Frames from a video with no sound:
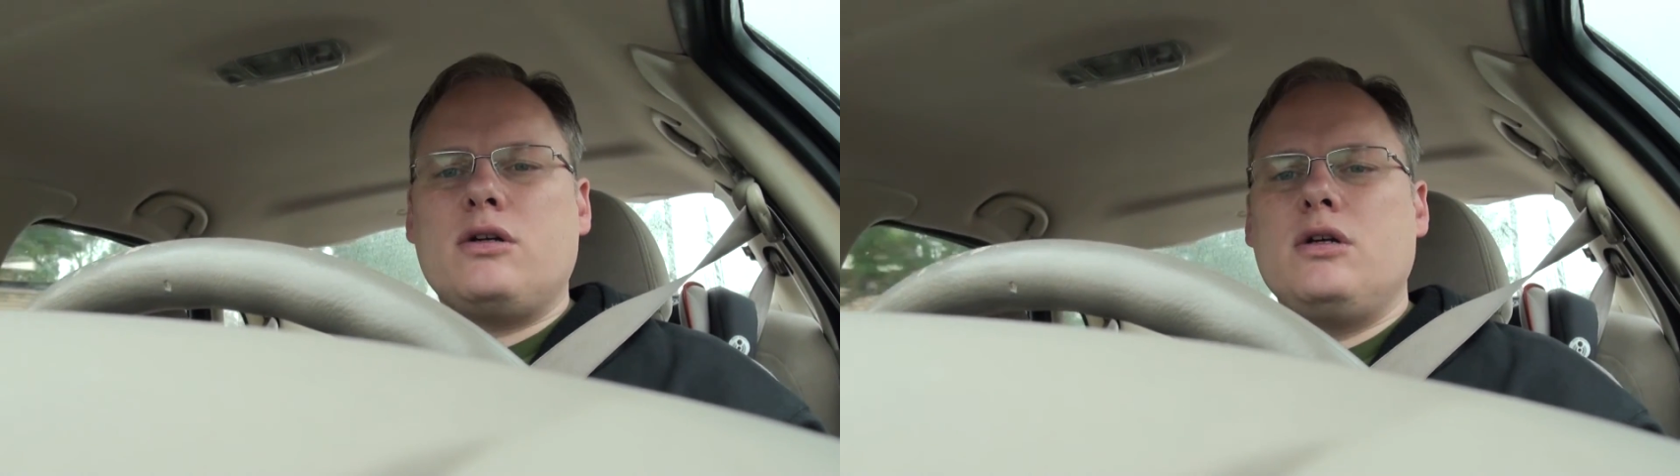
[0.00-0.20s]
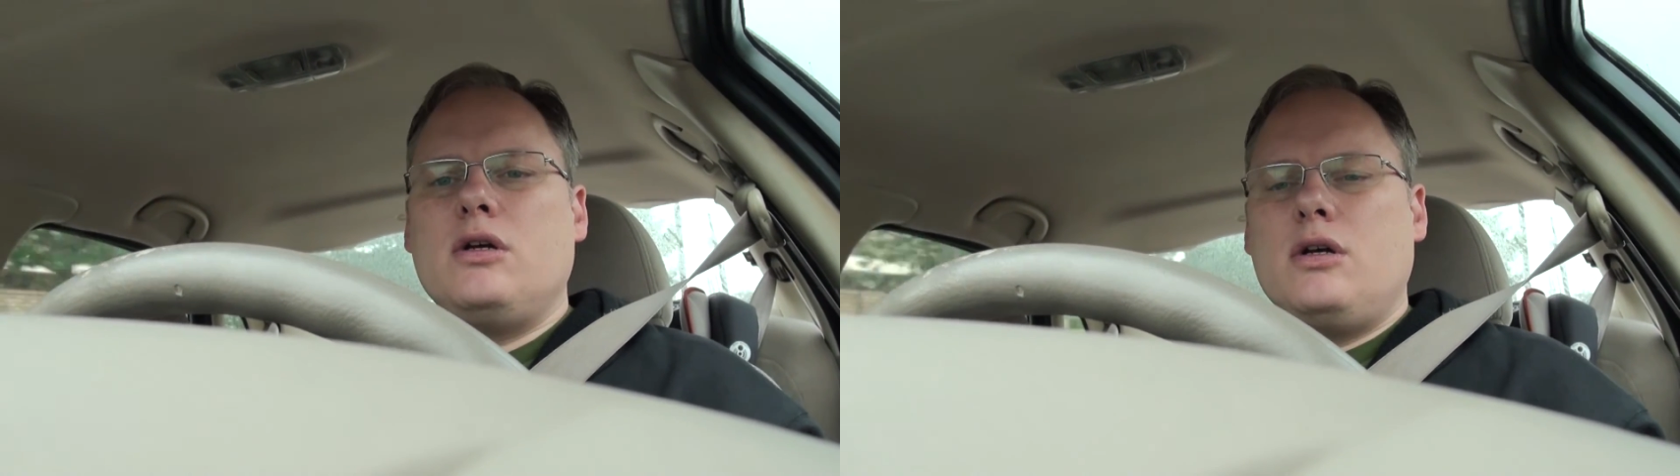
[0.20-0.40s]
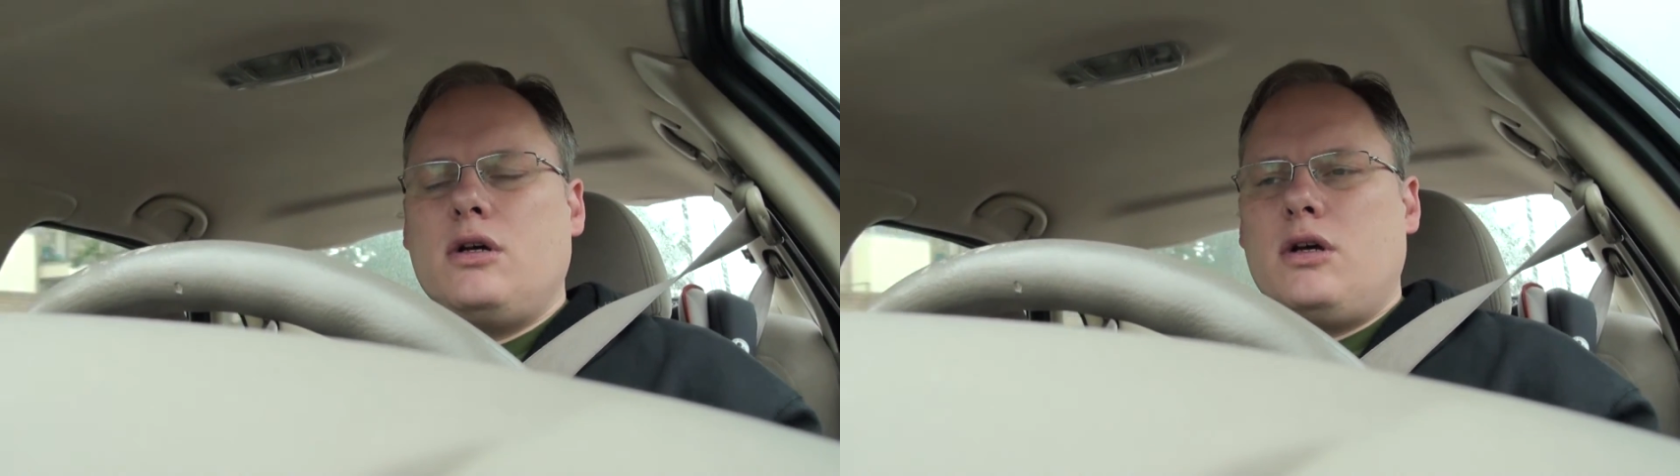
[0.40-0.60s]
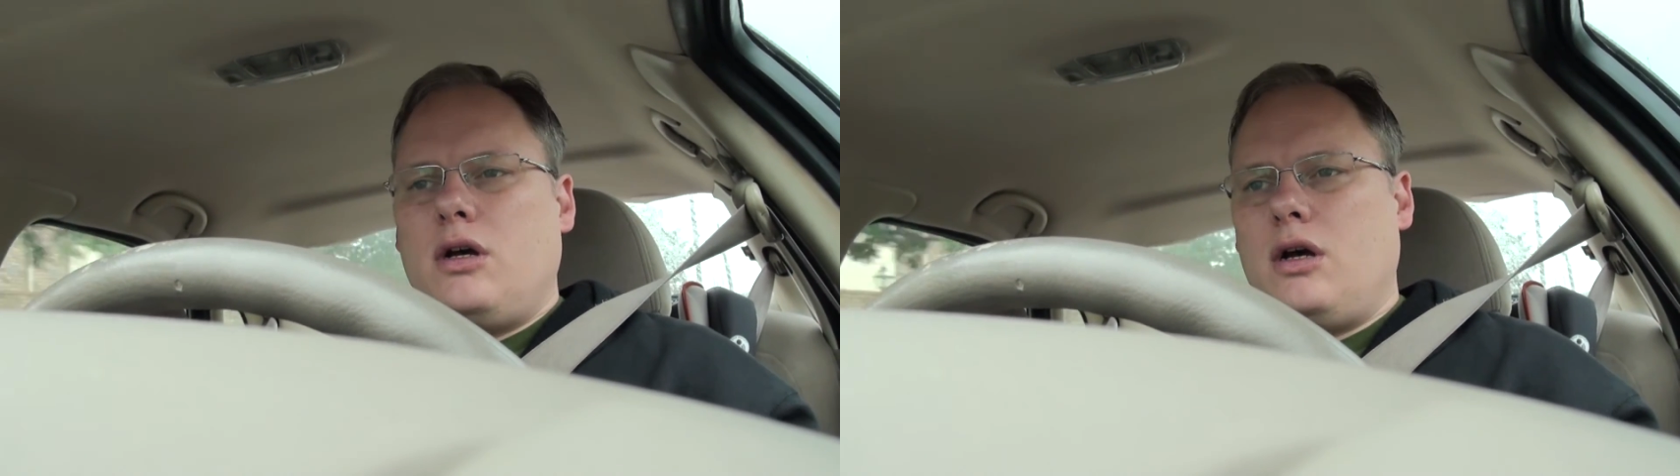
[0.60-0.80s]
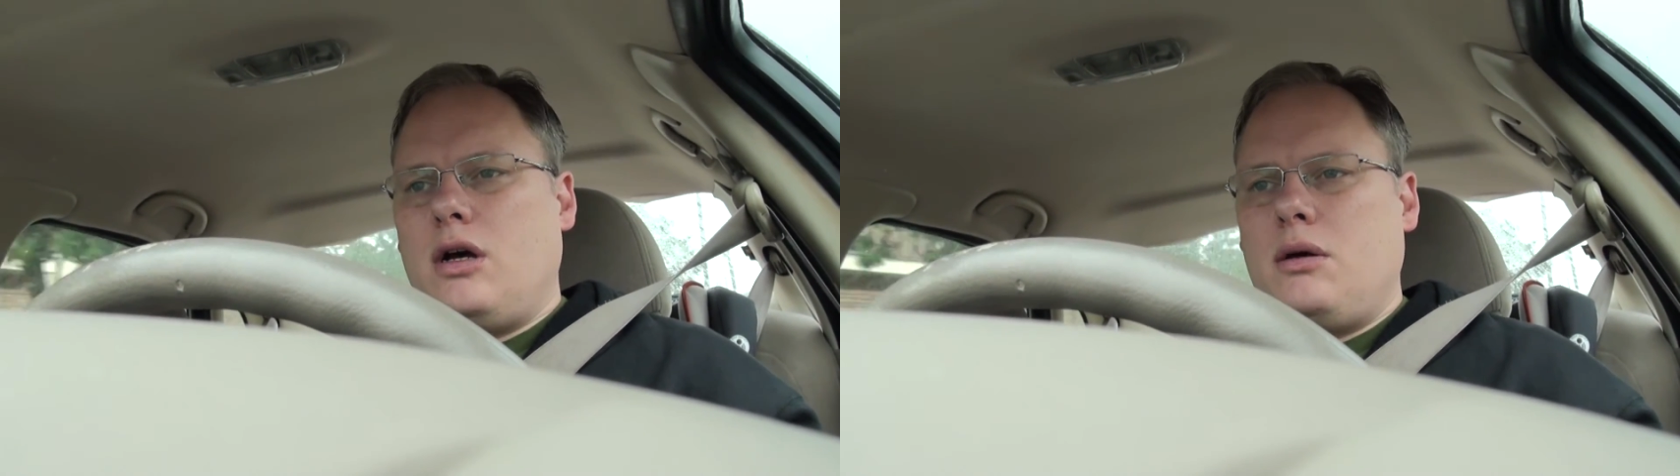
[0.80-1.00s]

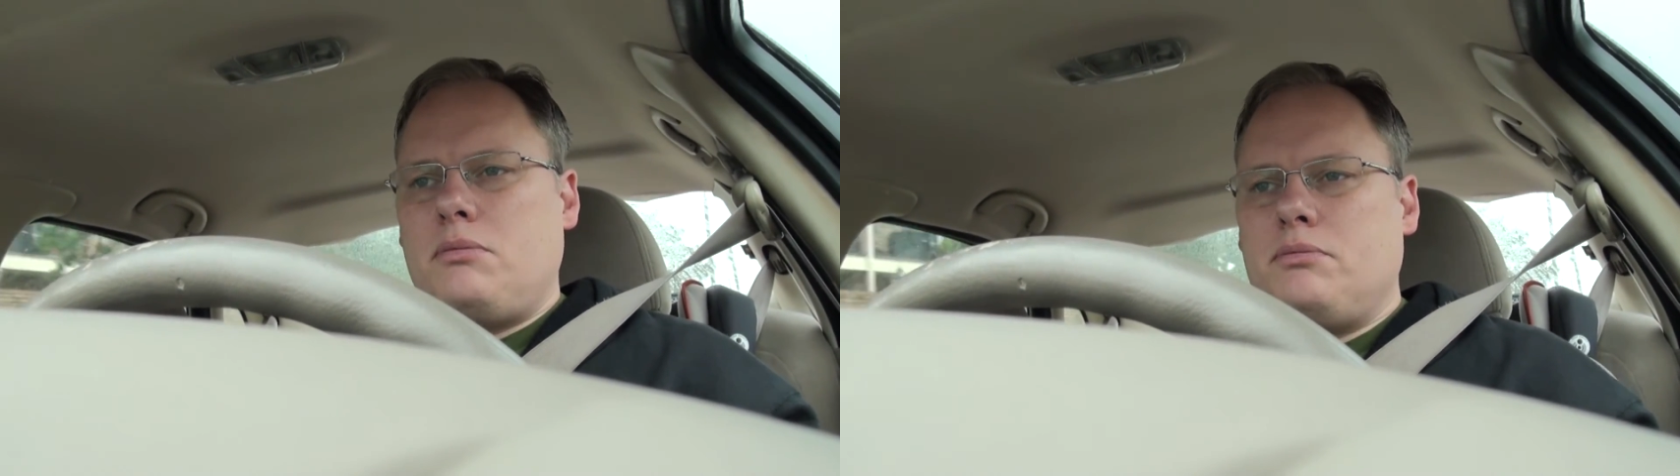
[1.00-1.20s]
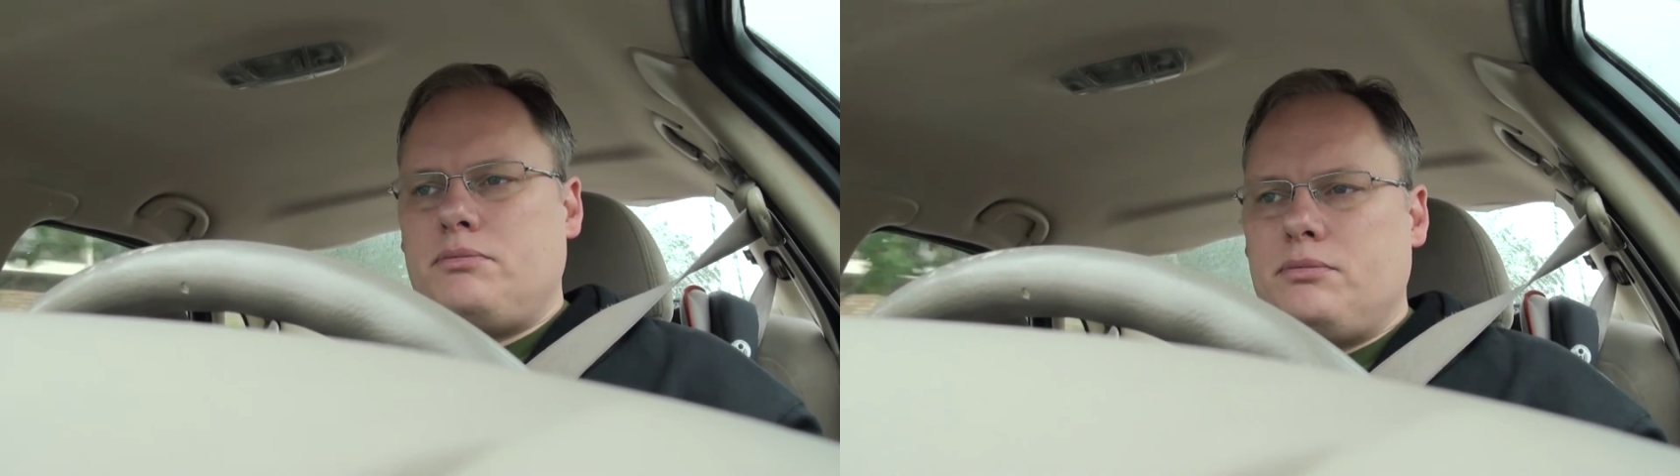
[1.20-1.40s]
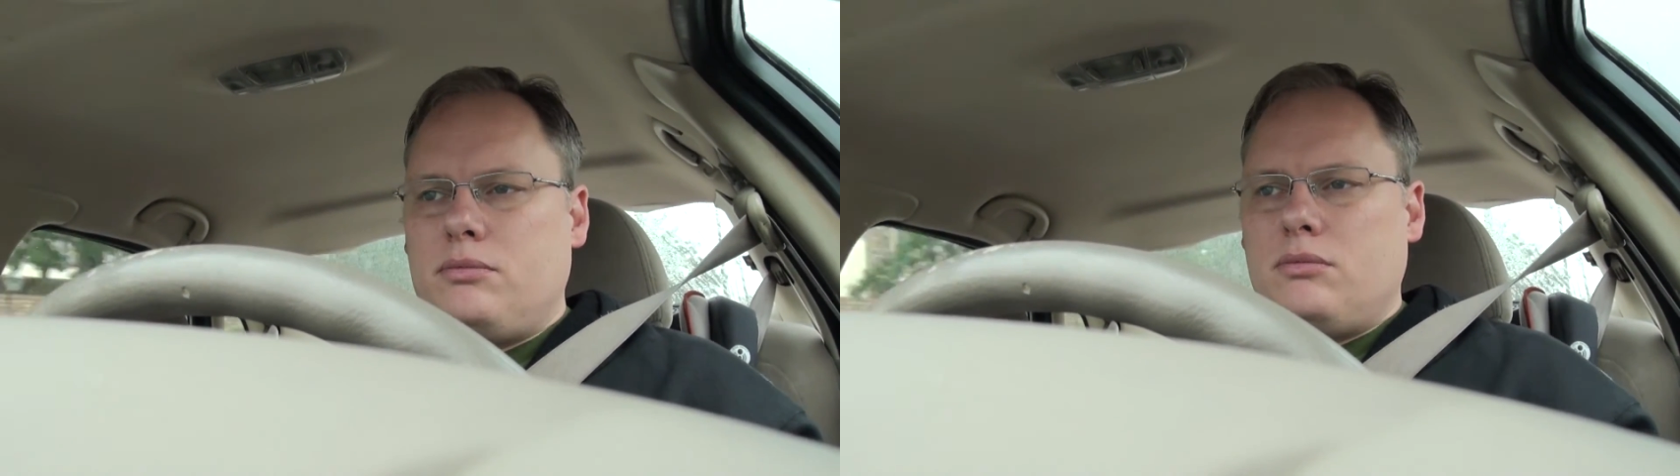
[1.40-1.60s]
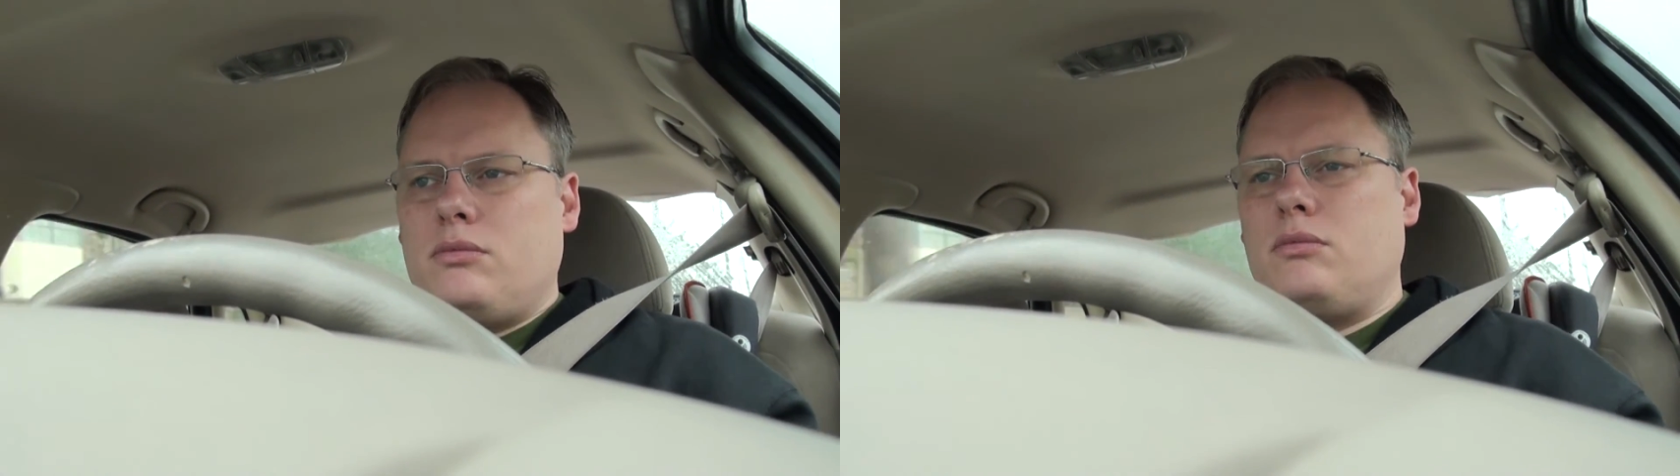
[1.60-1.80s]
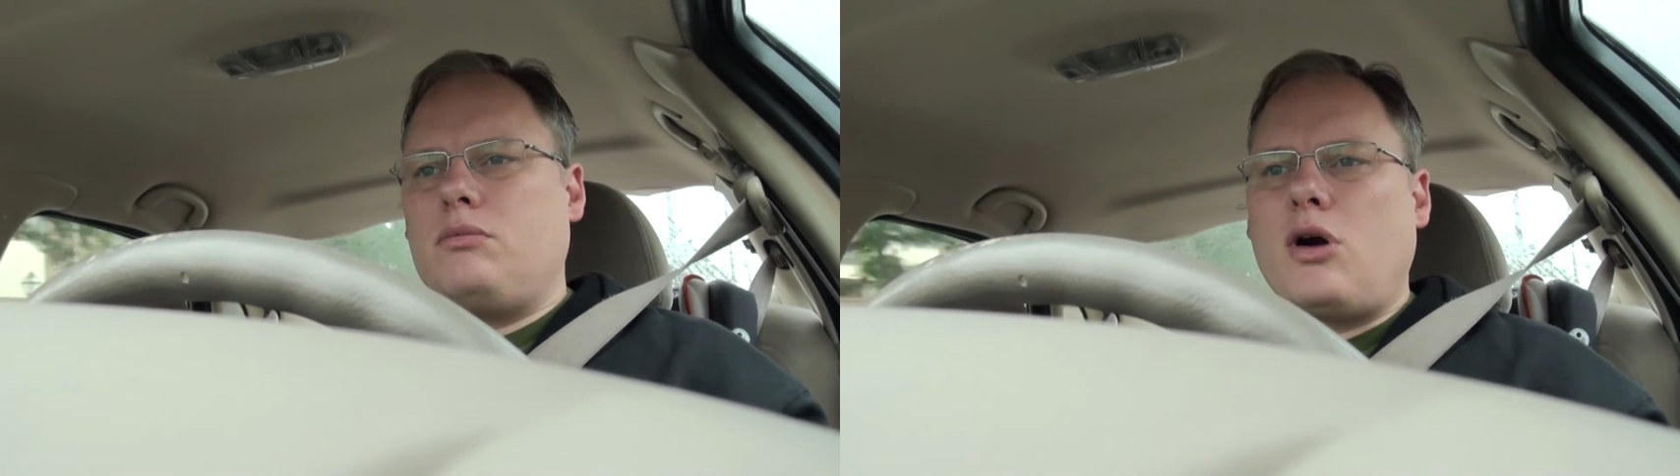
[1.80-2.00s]
um,